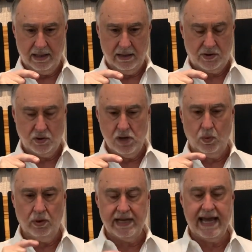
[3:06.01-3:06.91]
So you
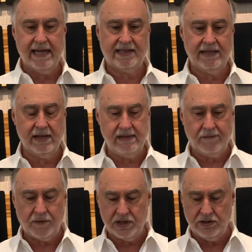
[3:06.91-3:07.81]
really can't see the
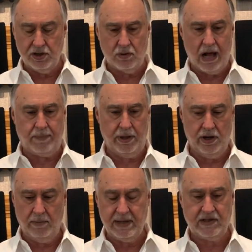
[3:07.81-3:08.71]
difference in the droplet on
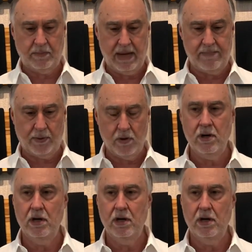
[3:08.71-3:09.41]
a piece of paper.